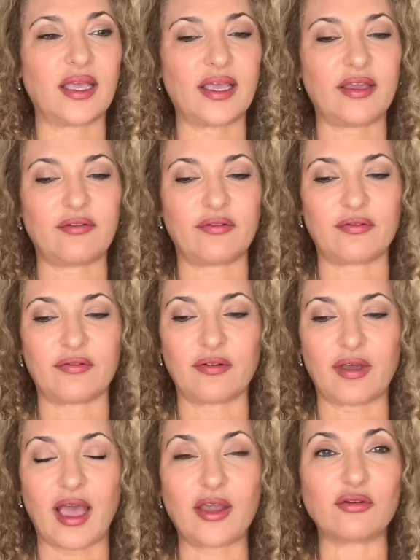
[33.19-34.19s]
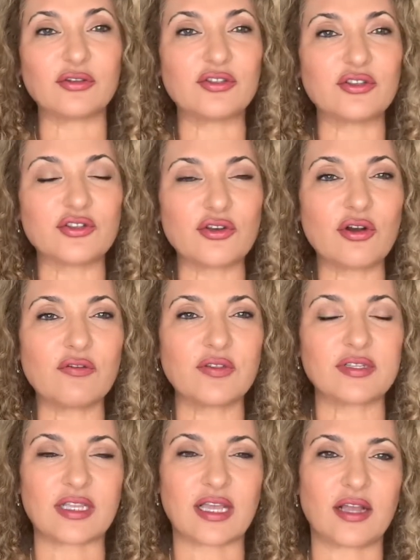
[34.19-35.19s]
if I don't deserve
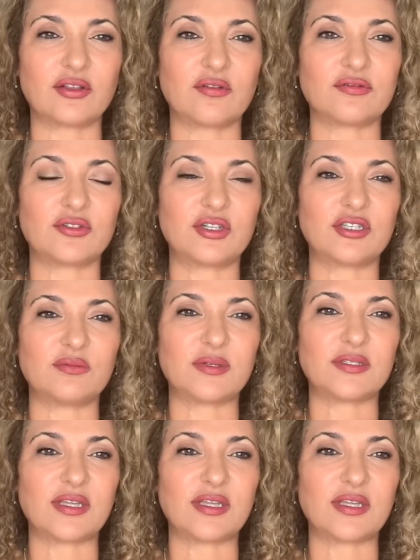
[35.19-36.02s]
this kind of treatment.